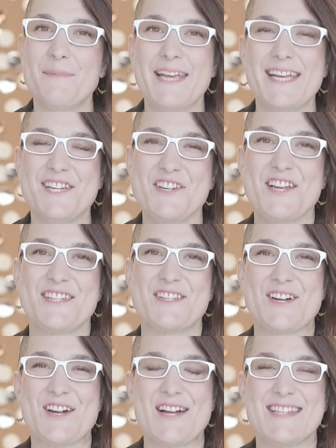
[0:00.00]
I'm Kate
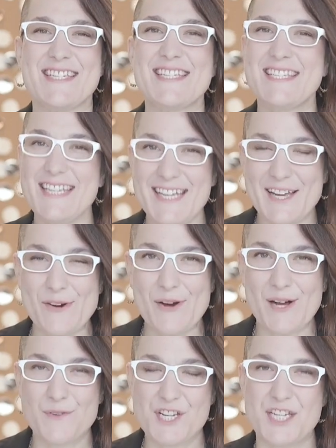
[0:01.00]
Schnetzer, the CEO
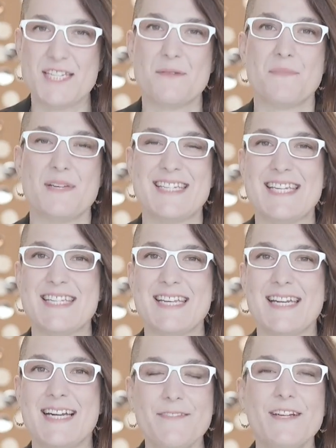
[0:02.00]
of She's in Business,
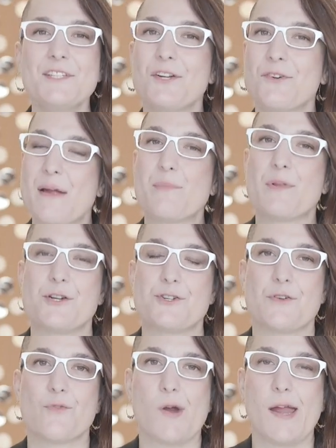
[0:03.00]
and I've had the great
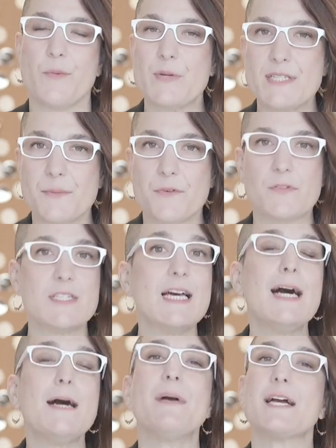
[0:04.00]
pleasure of working with some of the
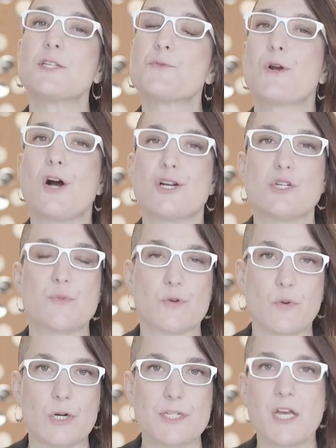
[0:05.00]
top expert
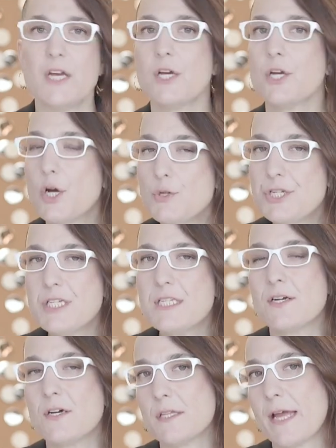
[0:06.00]
entrepreneurs, coaches,
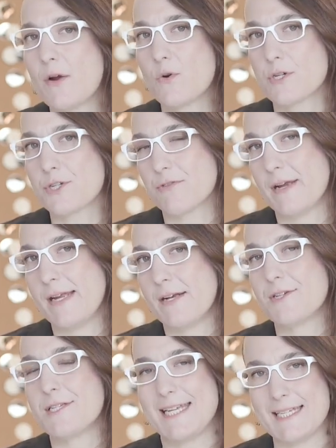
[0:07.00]
and online course
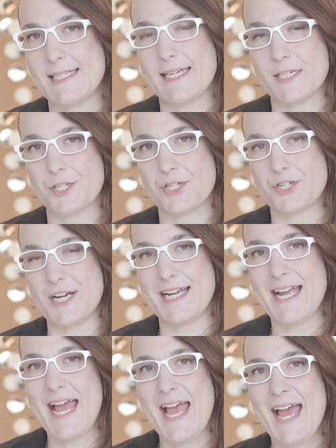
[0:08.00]
creators in the
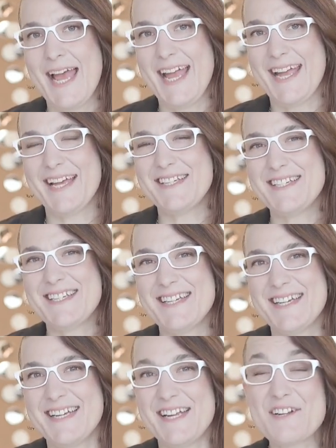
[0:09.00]
industry. And
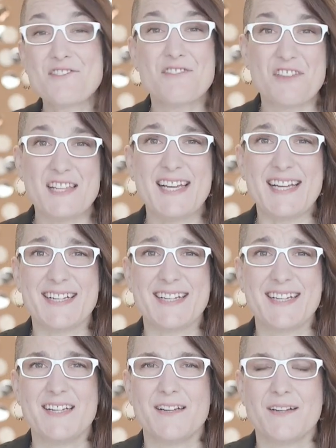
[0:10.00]
here's the thing.
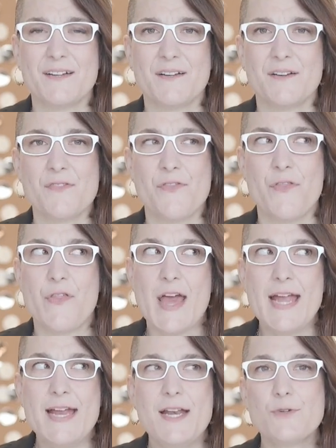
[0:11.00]

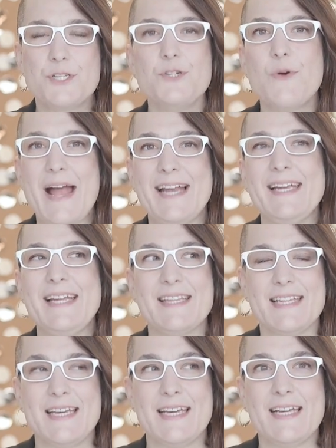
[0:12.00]
They don't do
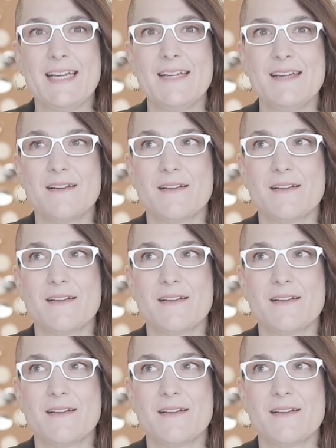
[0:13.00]
anything.